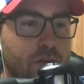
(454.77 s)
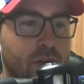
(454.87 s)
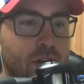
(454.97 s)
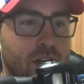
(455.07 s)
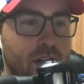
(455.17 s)

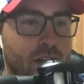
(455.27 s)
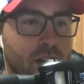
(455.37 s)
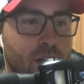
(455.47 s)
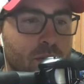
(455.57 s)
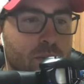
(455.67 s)
foot,
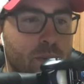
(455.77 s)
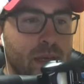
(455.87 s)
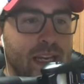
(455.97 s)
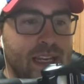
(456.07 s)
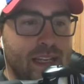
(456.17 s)

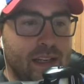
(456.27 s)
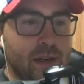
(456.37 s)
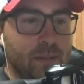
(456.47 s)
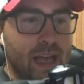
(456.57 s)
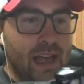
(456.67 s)

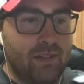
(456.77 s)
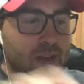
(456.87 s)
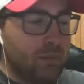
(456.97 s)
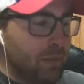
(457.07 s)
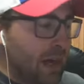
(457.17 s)
medium
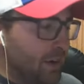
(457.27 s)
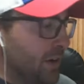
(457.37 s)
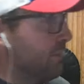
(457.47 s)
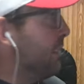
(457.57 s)
heavy, moderate